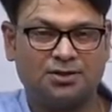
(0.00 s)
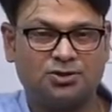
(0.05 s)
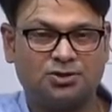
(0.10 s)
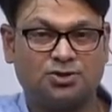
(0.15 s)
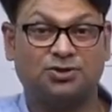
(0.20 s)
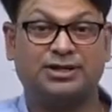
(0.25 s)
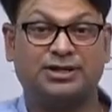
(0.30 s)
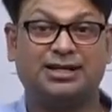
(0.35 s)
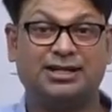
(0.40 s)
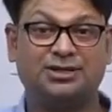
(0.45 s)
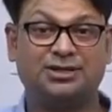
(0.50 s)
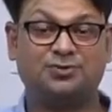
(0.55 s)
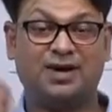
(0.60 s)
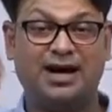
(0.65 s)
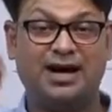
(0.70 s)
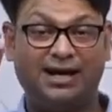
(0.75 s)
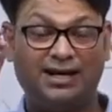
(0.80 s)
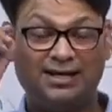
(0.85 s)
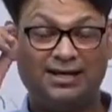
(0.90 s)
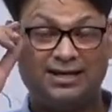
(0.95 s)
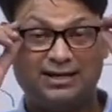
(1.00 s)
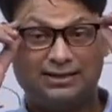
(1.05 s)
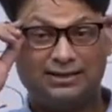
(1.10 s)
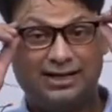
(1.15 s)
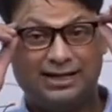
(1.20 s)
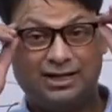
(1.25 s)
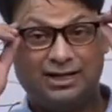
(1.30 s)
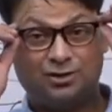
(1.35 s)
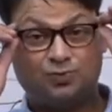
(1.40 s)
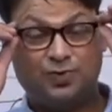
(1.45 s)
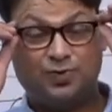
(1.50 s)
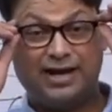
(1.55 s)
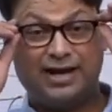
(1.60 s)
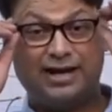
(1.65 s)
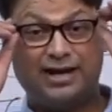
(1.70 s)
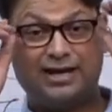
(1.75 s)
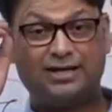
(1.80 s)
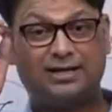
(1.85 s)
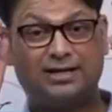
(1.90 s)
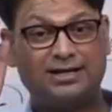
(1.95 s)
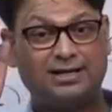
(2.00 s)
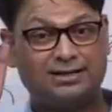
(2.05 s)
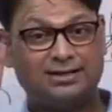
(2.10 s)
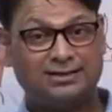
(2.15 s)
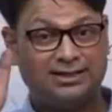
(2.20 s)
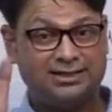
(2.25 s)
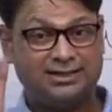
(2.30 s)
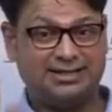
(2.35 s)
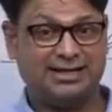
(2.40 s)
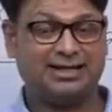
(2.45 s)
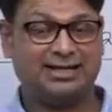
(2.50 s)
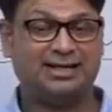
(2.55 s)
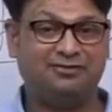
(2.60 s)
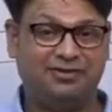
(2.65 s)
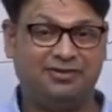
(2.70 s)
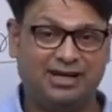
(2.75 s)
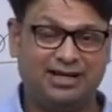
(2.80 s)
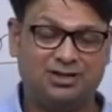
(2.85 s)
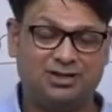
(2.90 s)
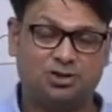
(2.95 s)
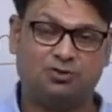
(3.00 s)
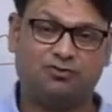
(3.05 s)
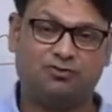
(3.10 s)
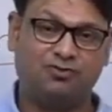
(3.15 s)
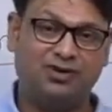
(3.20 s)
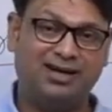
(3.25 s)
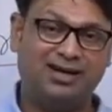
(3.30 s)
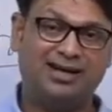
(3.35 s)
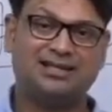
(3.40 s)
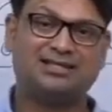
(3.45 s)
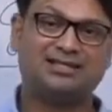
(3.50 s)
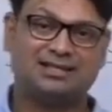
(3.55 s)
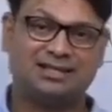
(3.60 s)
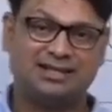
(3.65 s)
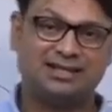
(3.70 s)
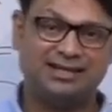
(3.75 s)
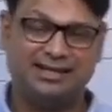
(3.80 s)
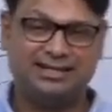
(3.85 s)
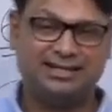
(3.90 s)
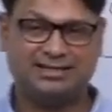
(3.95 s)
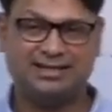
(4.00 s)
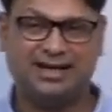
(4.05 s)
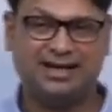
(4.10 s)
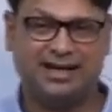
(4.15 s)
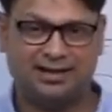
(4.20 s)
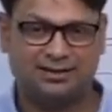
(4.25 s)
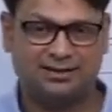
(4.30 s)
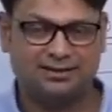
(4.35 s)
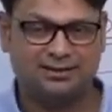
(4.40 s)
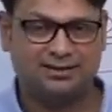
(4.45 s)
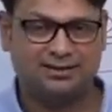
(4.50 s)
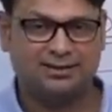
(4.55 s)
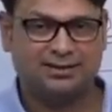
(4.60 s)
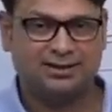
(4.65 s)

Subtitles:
So that is where the significance of village study is there.